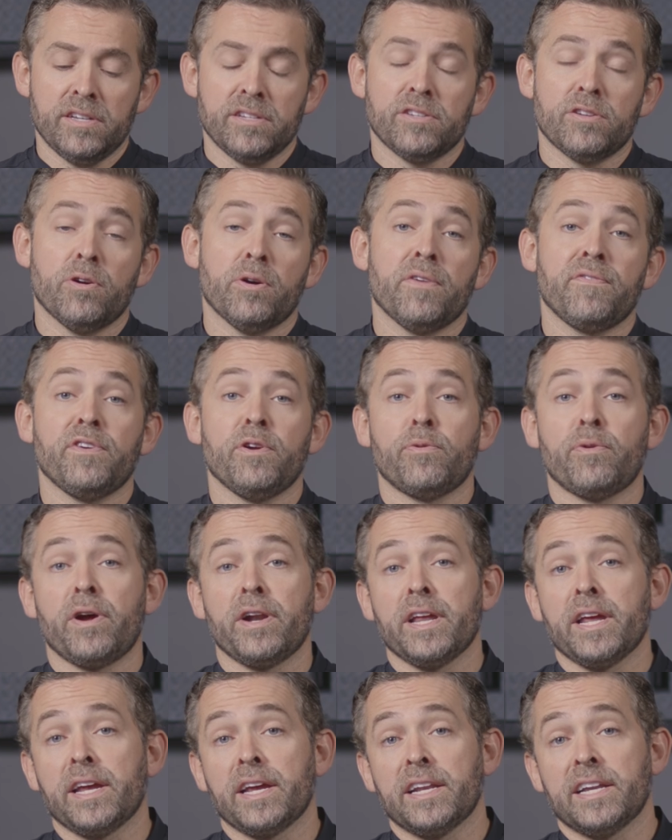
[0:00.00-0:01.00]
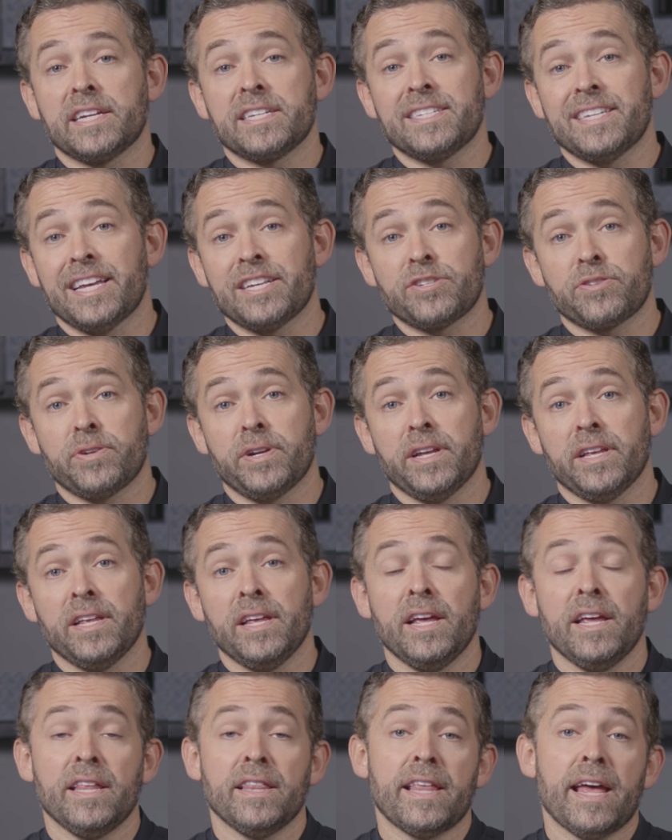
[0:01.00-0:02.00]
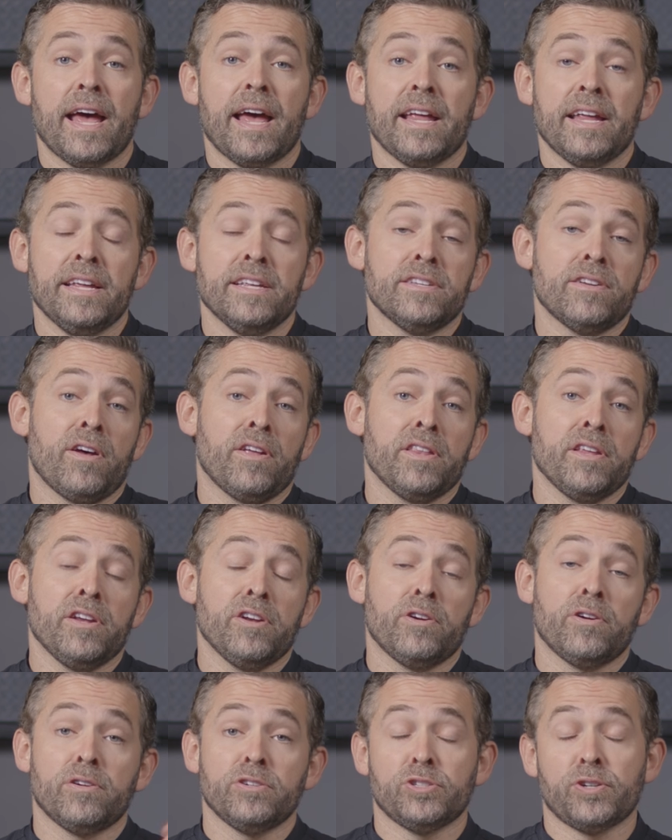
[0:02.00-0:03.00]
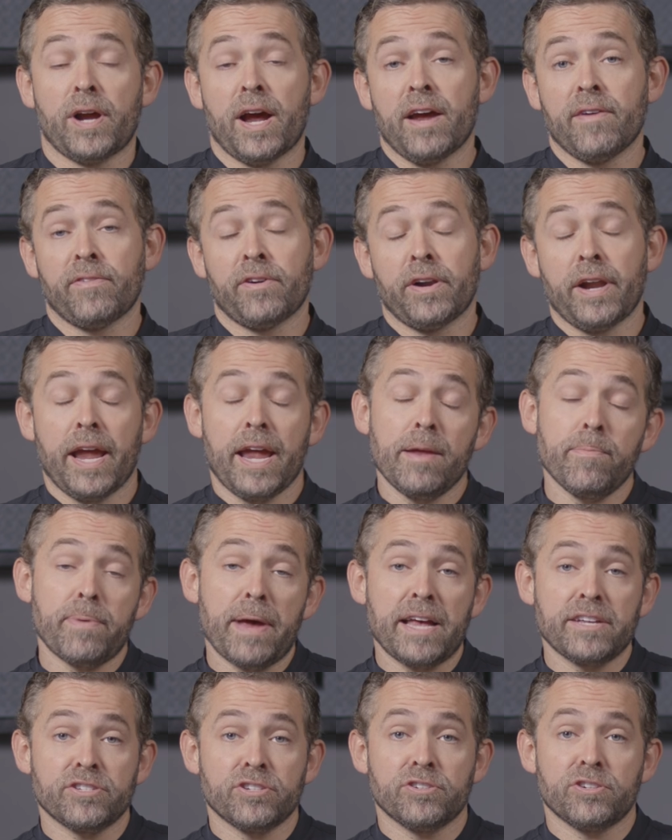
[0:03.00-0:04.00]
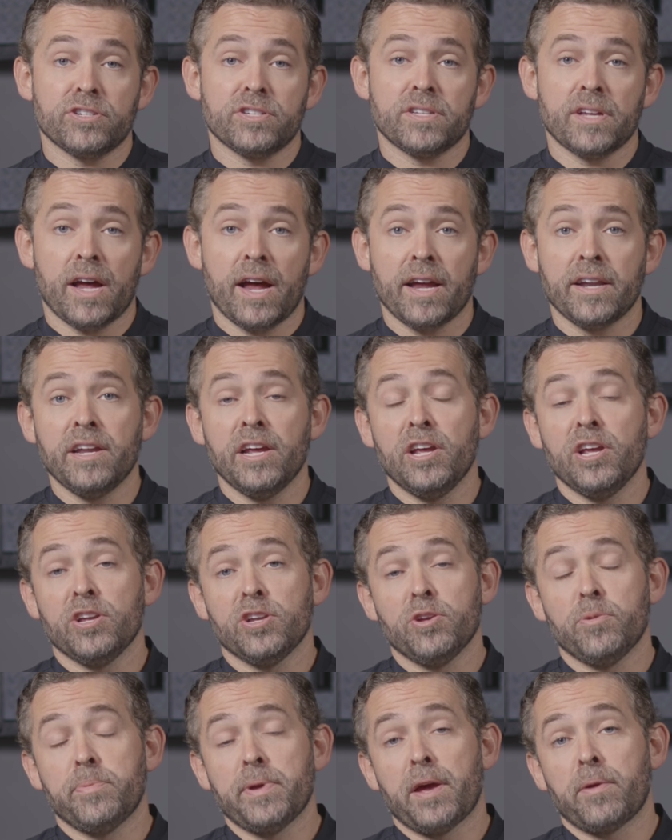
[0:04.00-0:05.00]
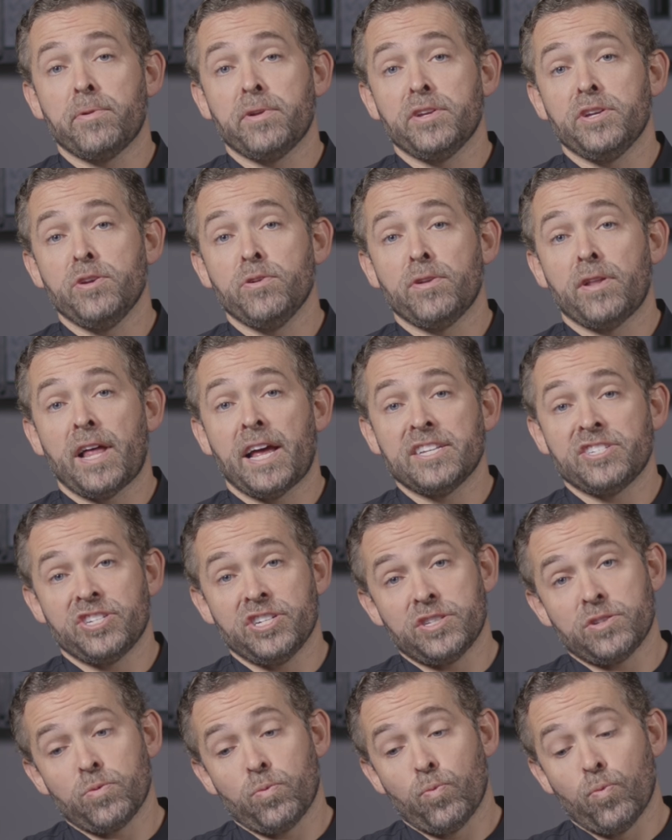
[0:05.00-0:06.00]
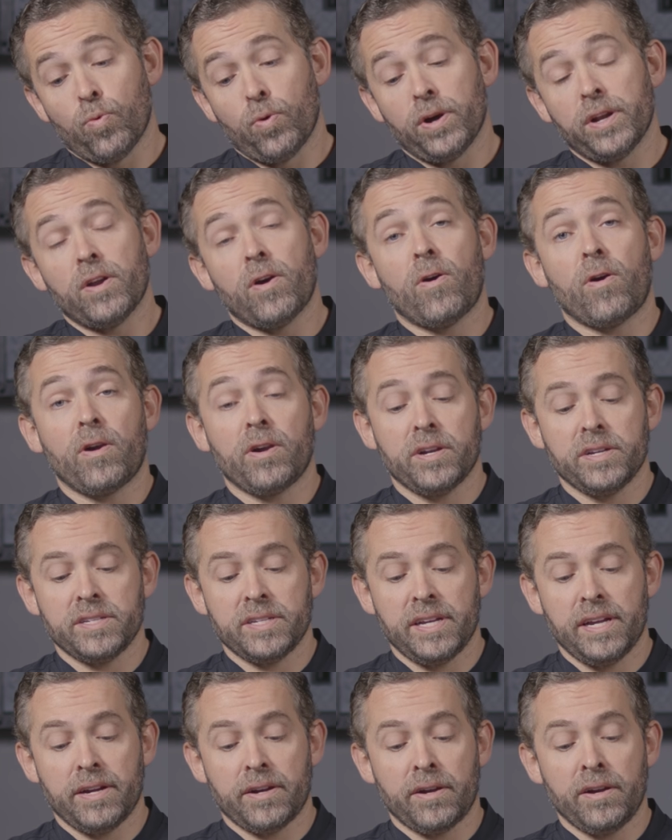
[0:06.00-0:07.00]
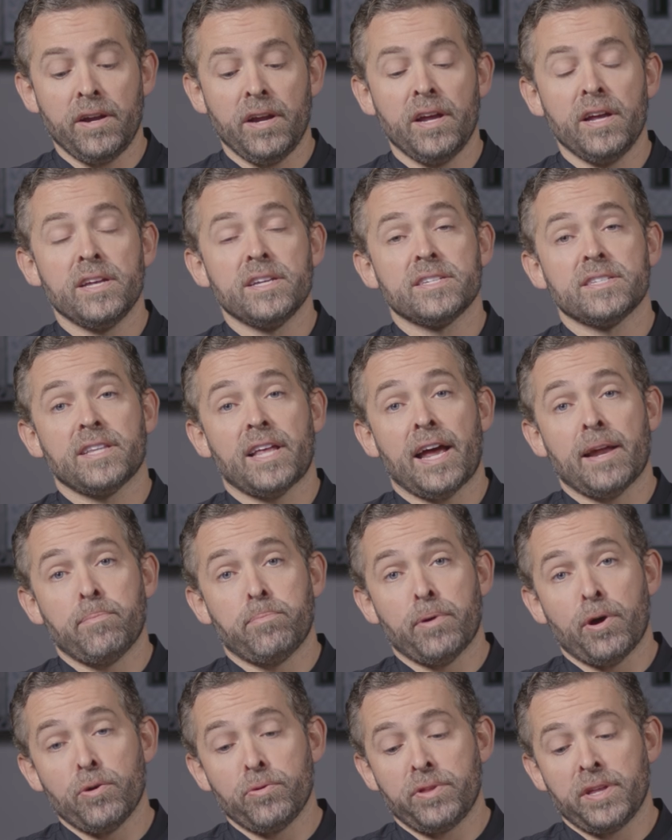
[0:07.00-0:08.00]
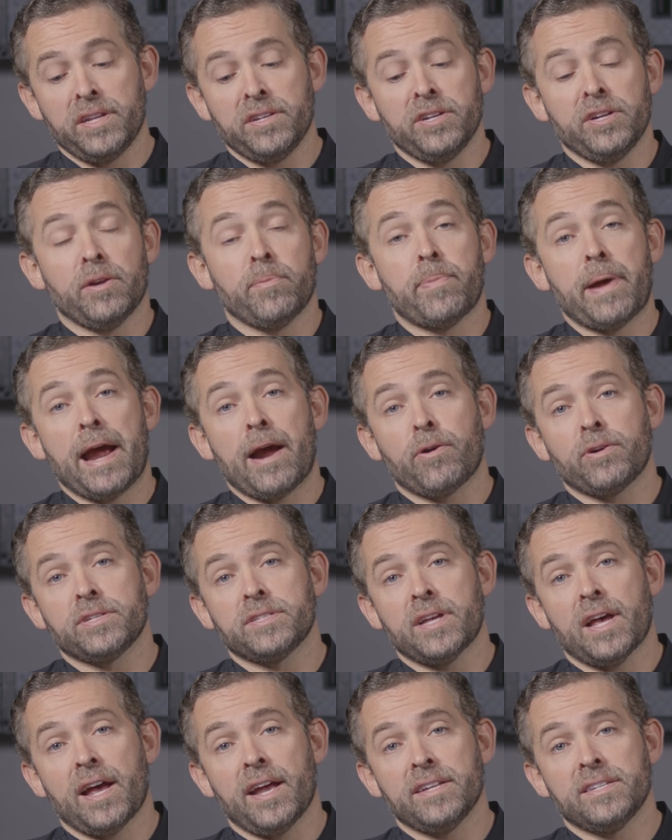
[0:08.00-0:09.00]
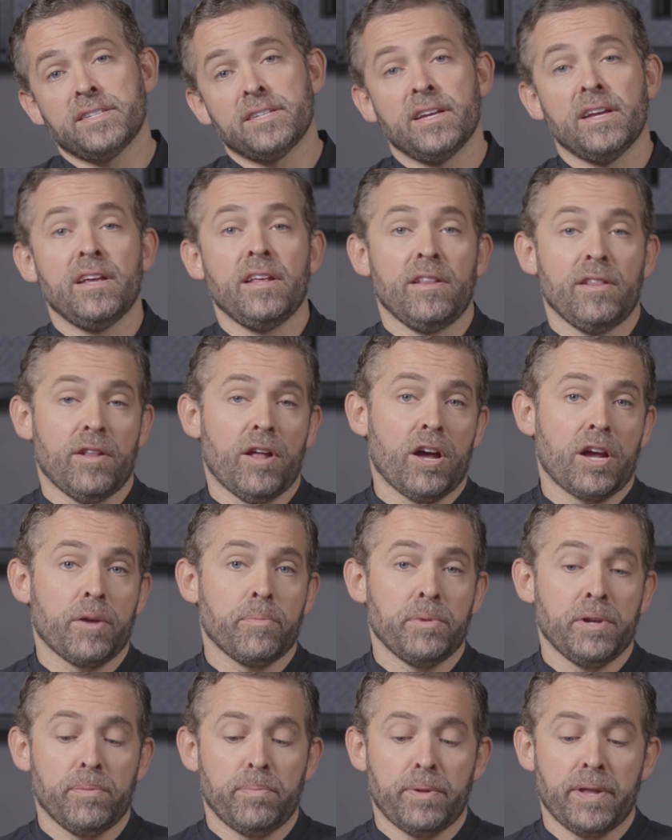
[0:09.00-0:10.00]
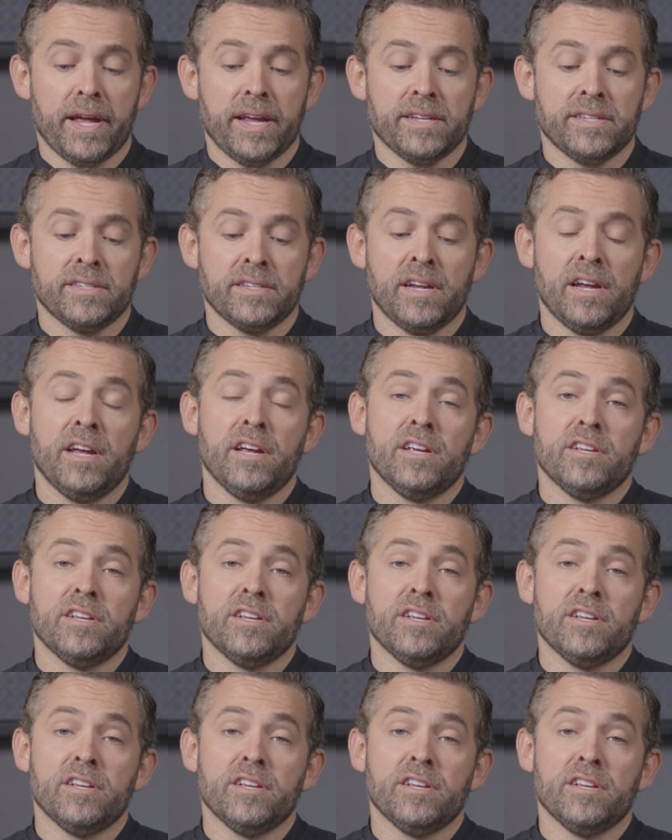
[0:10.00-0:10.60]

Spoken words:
So if you're running an accessory that is on your driver and passenger side, you'll be able to utilize just one harness here, slide both into your power sides, lock them into place.